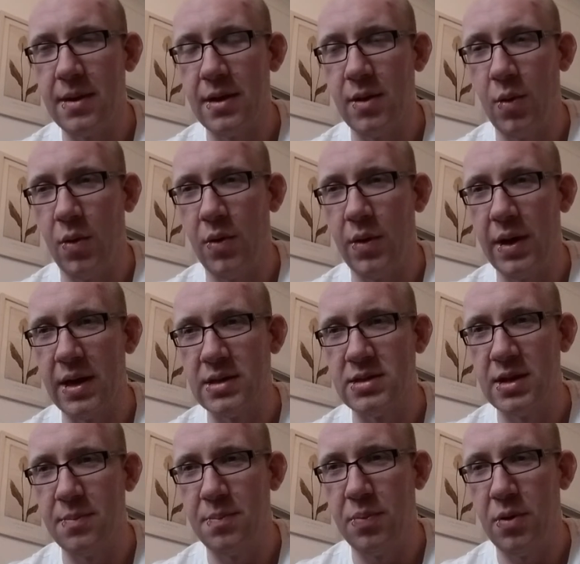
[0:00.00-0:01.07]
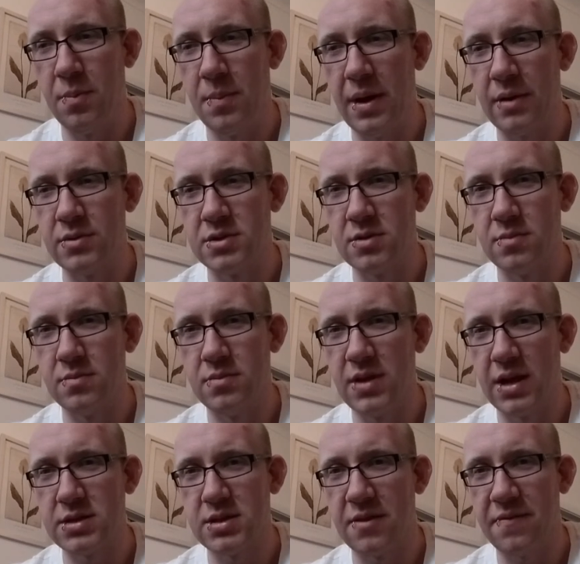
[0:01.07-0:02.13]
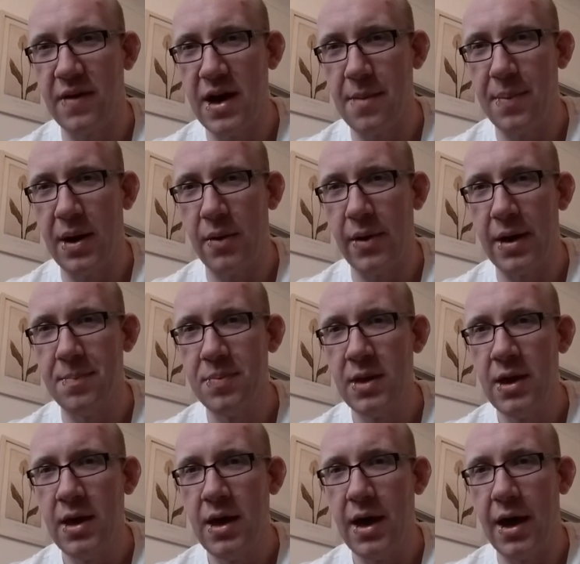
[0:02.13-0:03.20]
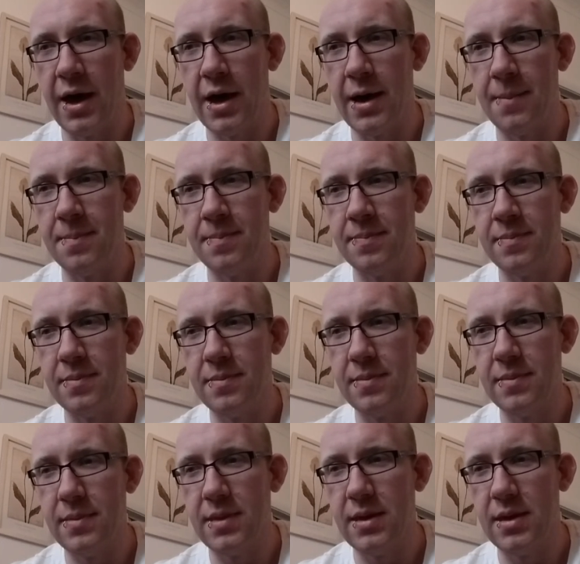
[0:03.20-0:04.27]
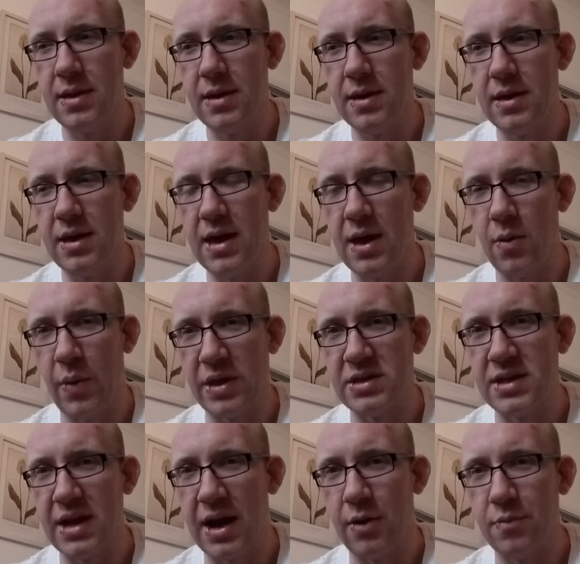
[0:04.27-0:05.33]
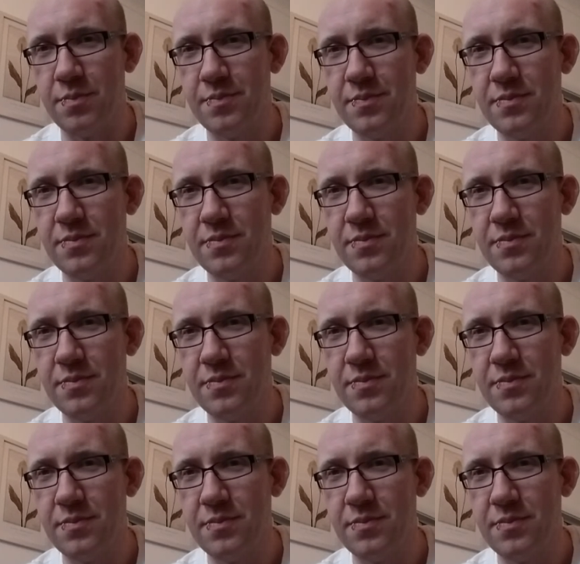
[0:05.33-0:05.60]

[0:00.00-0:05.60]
although it did pump out some nasty firepower, it went down